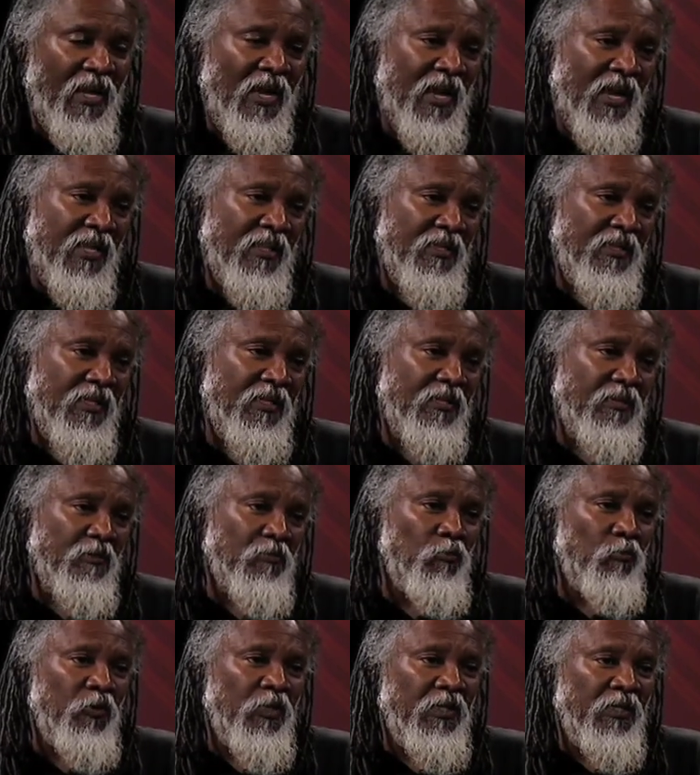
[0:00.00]
And
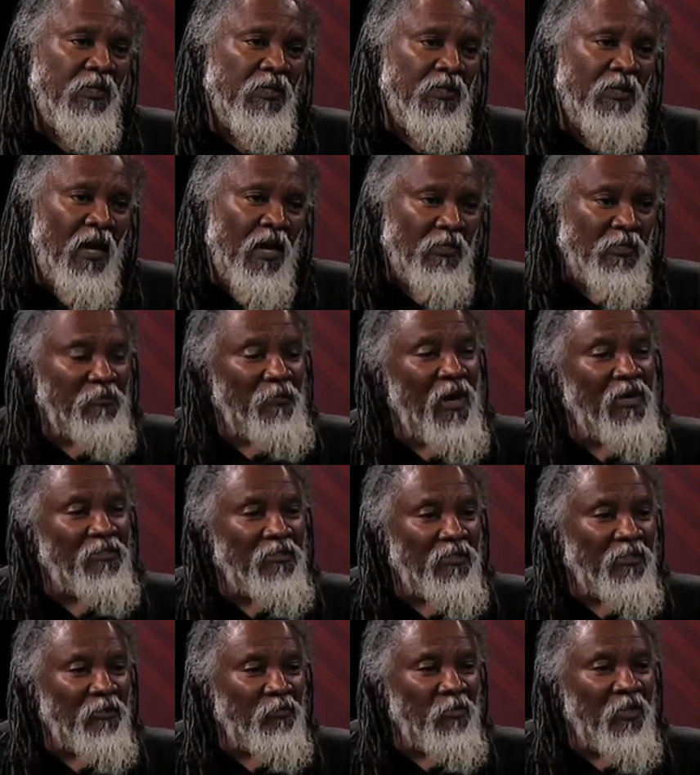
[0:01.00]
then we
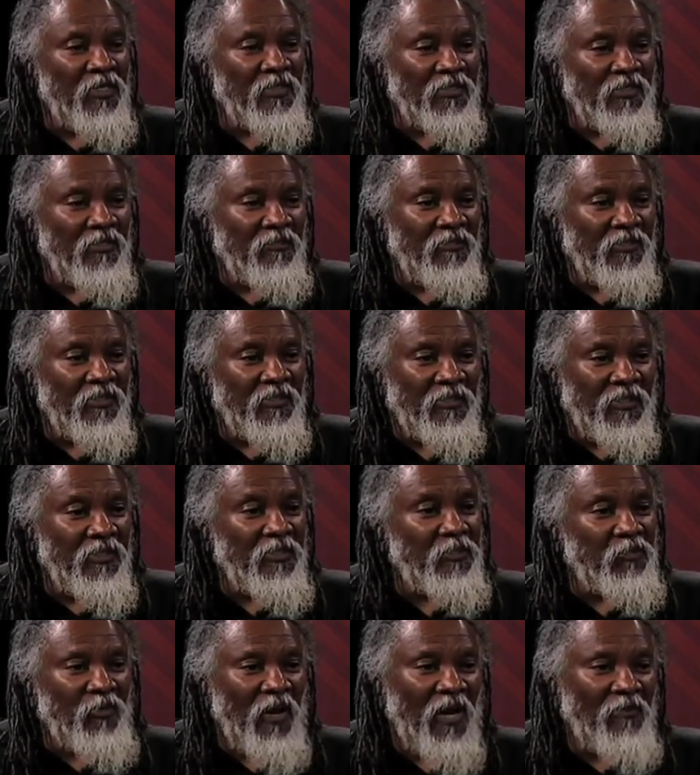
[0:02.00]
sponsored the rest of his
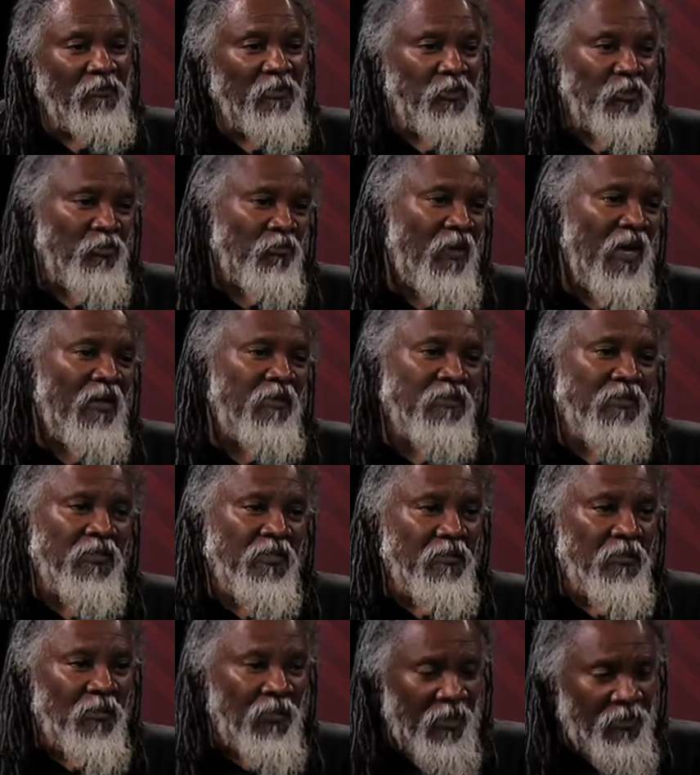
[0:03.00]
travels throughout
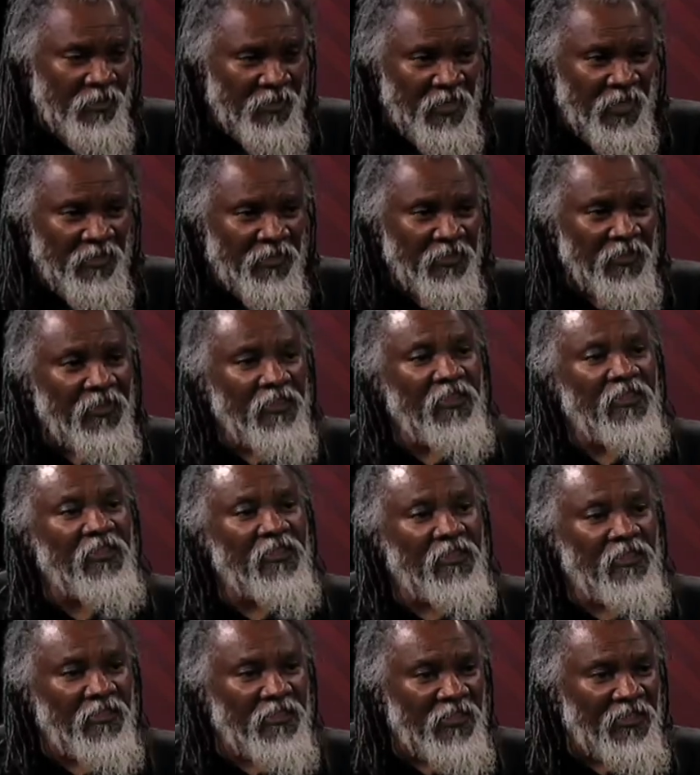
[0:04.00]
Los Angeles
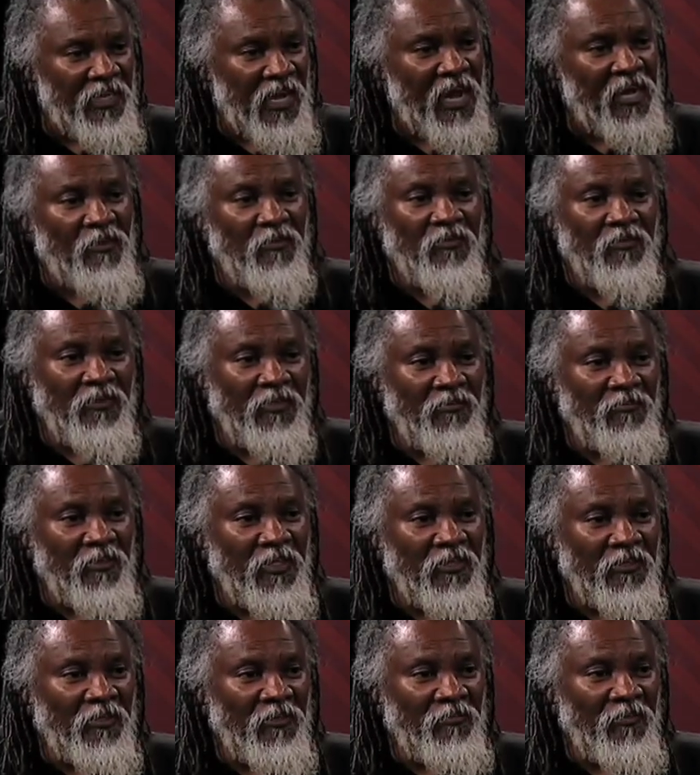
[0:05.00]
to Seattle and
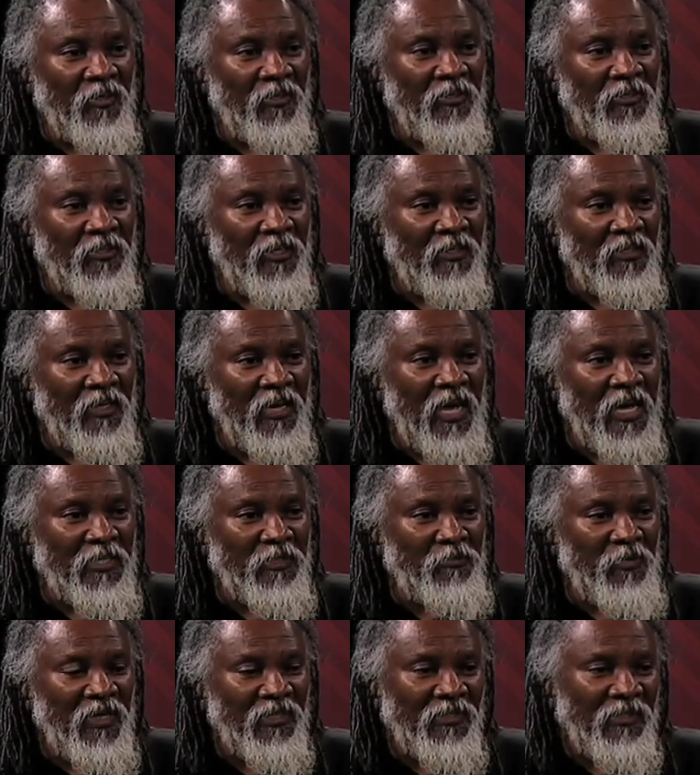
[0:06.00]
into various other
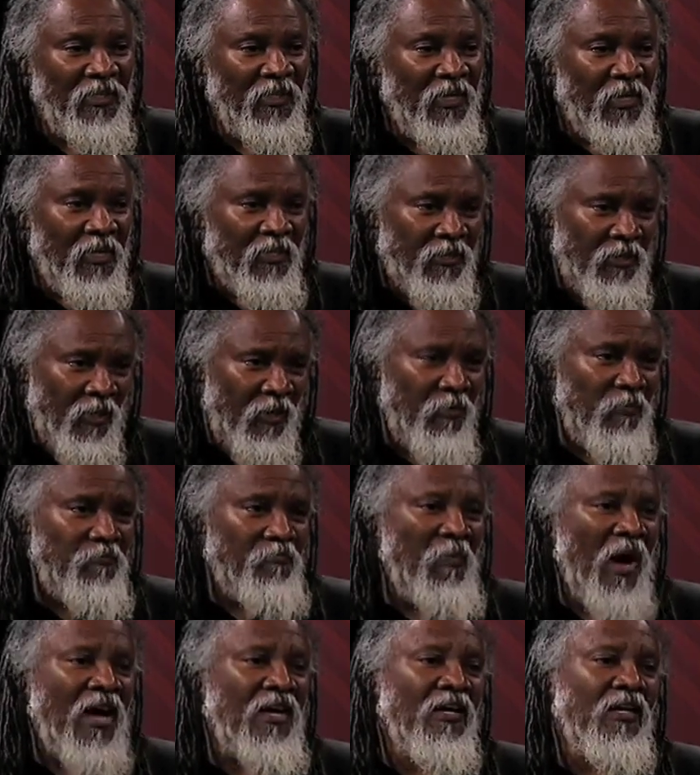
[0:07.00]
aspects. So
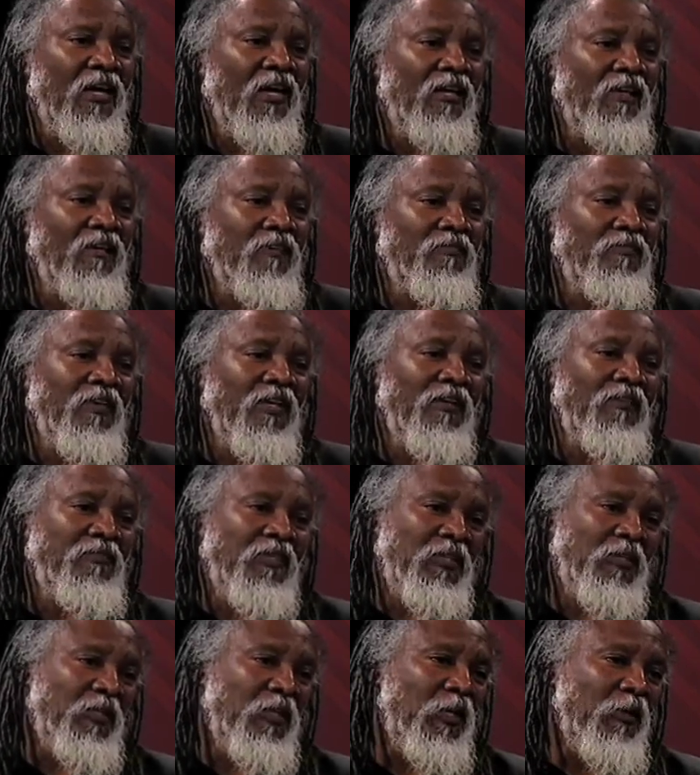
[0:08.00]
my love of
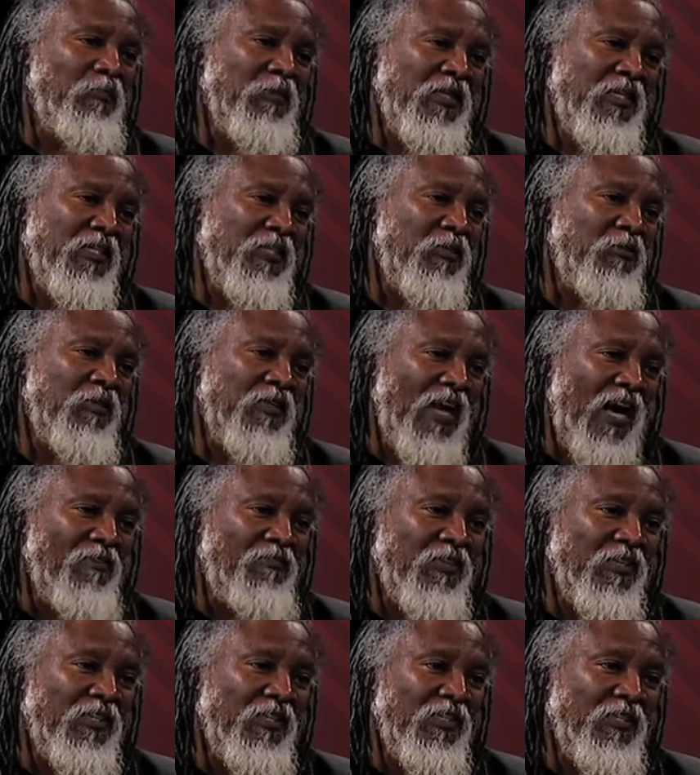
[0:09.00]
Ethiopian history and
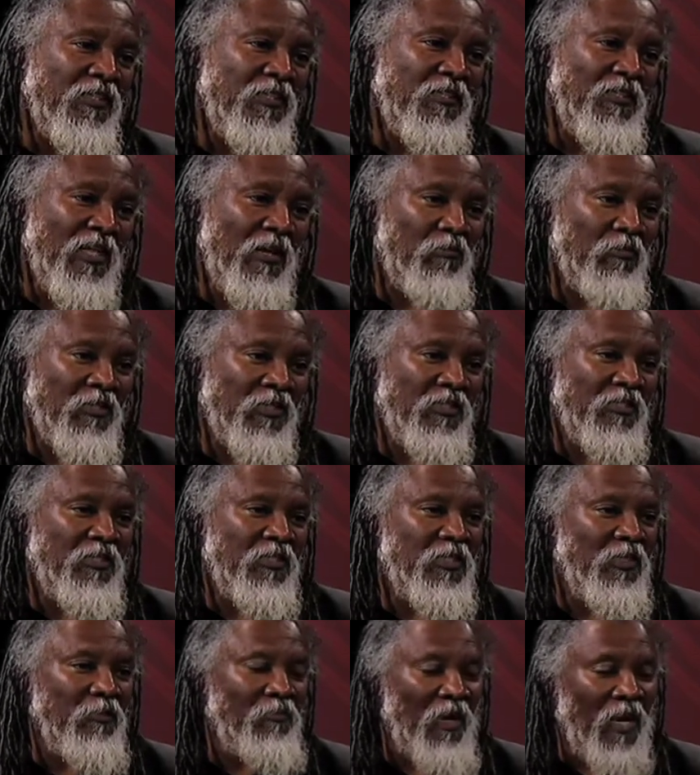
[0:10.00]
African history, that was
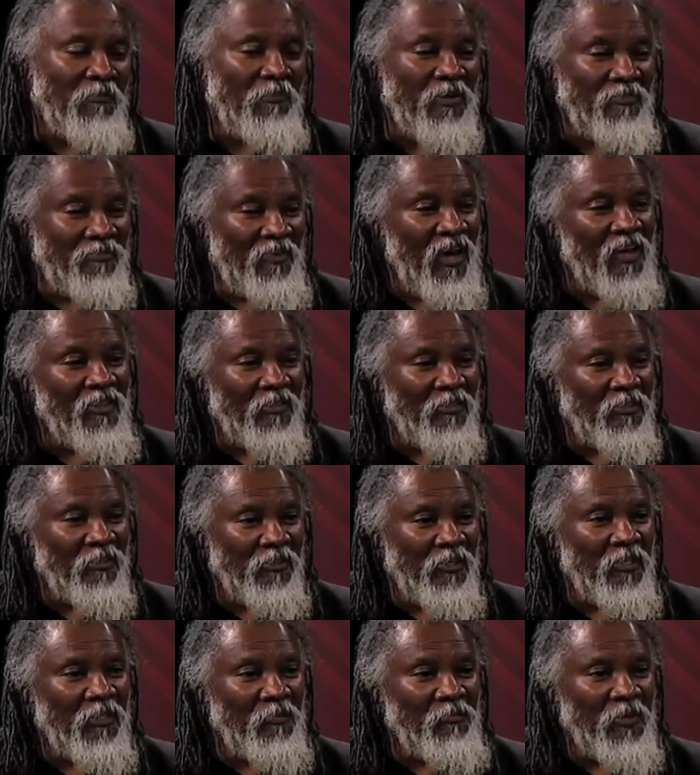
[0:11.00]
instilled by my fathers and
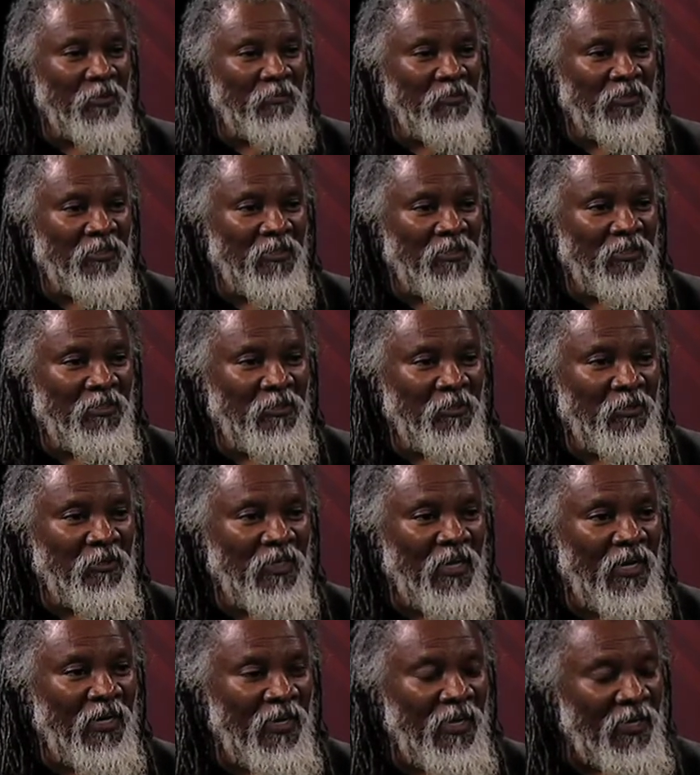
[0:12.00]
other members of the
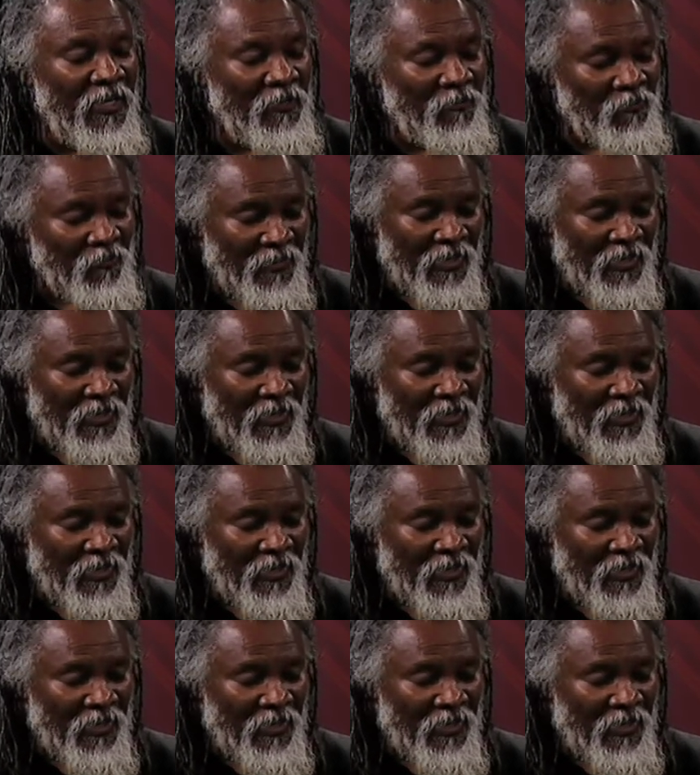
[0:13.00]
UNIA.